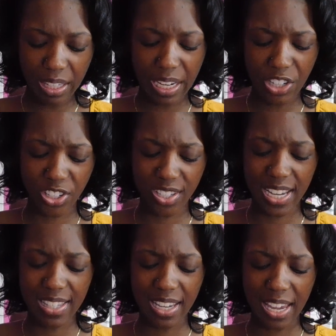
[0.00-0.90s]
Like, it just
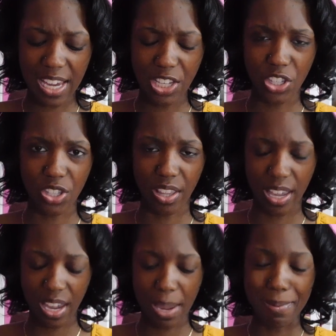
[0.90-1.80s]
tastes
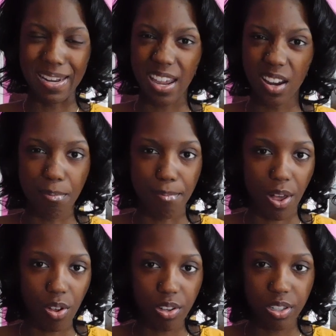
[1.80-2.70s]
like a banana
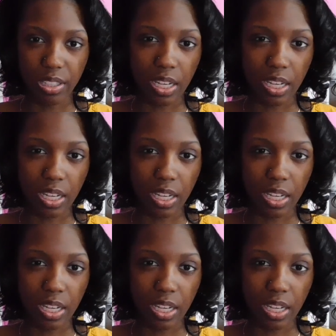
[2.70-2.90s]
milk,